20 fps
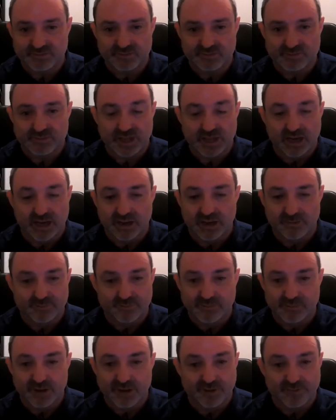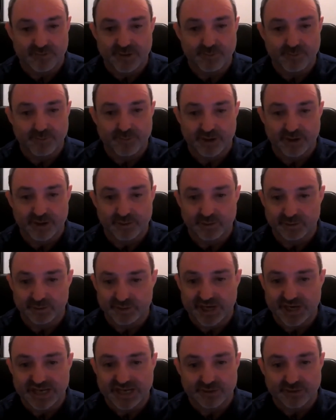November or
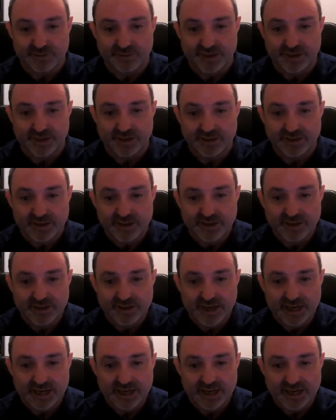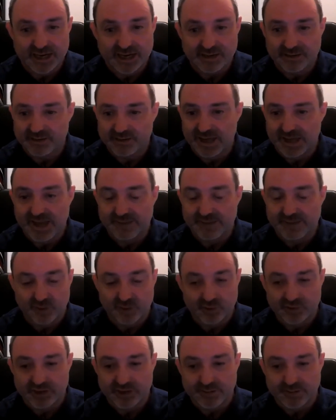January and they haven't
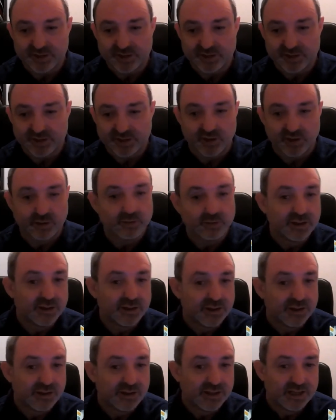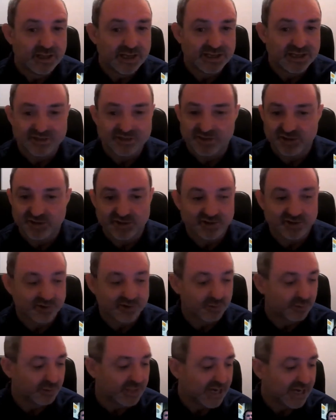got temperature control and it's just
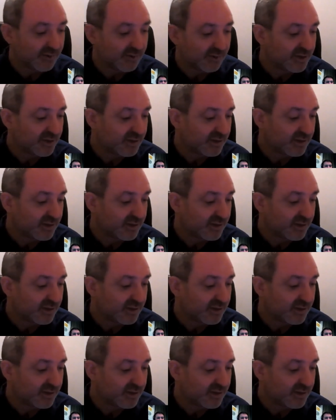stalled out.